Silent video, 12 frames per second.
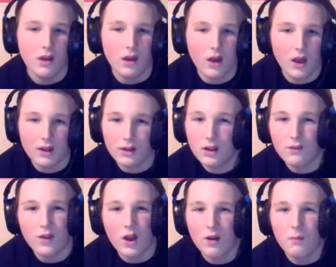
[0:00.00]
I love
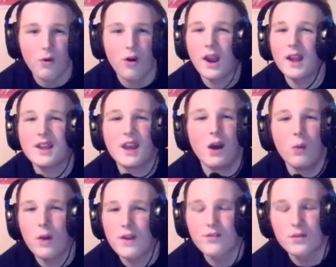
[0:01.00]
Nakamura, and I can't
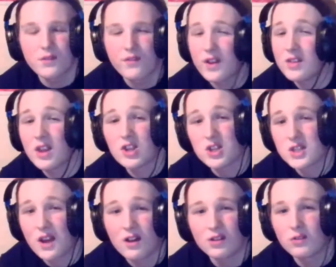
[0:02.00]
wait for him to face AJ
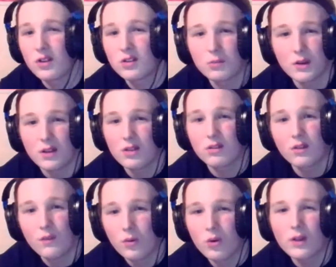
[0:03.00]
Styles at WrestleMania
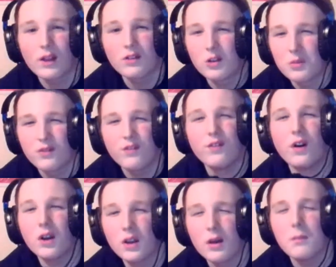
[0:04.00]
34. That's going to be
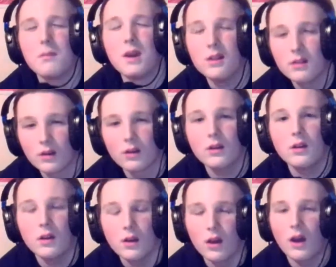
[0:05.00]
fucking amazing.
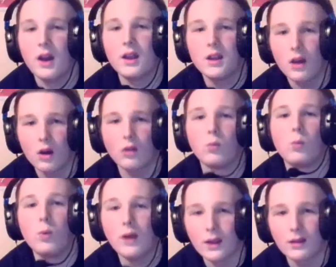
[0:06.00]
I can't
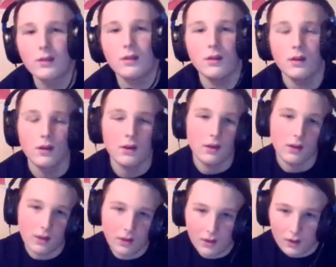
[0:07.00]
wait.
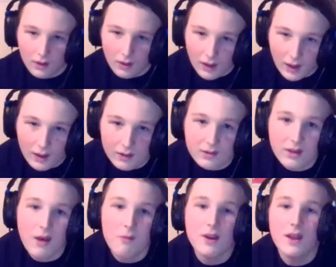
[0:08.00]
And
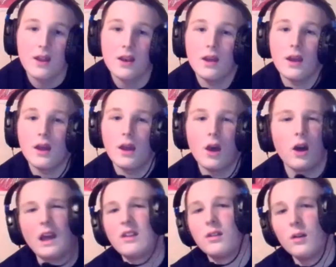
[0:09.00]
coming in... Oh,
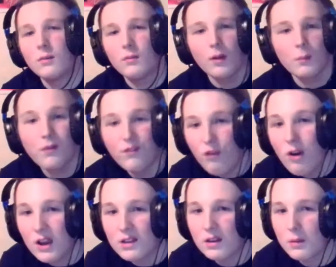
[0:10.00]
actually, no. Before I
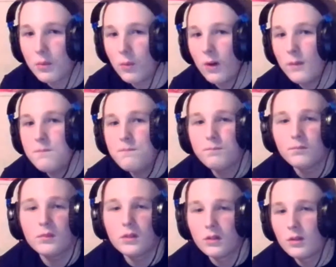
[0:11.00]
get to number 1,
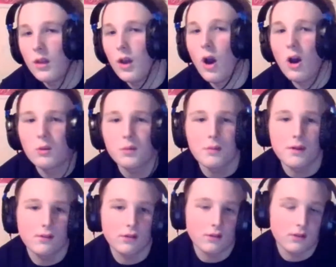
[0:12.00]
honorable
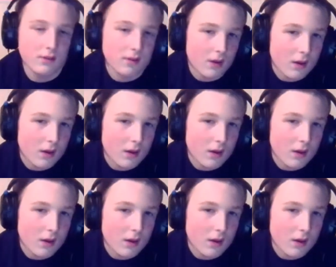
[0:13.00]
mentions.